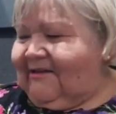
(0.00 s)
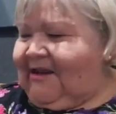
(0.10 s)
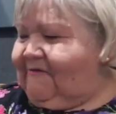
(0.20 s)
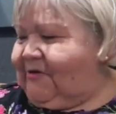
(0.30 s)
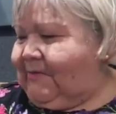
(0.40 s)

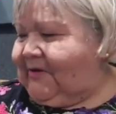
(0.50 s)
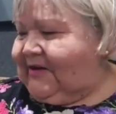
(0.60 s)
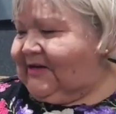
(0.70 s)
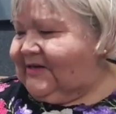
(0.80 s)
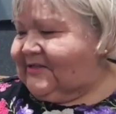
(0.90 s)

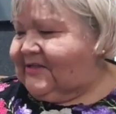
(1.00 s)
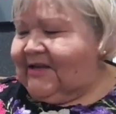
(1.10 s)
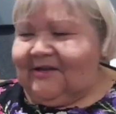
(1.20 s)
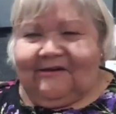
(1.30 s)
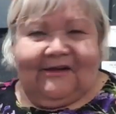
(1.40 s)
everybody just
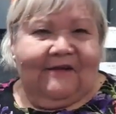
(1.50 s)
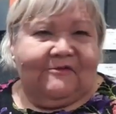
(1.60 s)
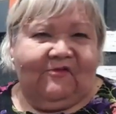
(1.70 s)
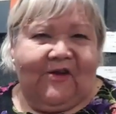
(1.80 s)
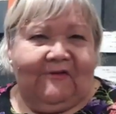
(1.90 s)

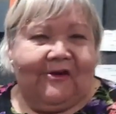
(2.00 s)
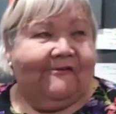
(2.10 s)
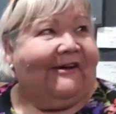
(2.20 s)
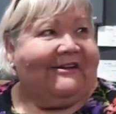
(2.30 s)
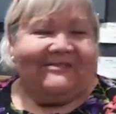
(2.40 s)
loves fairy
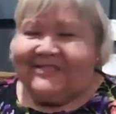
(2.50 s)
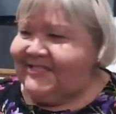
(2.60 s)
wrens.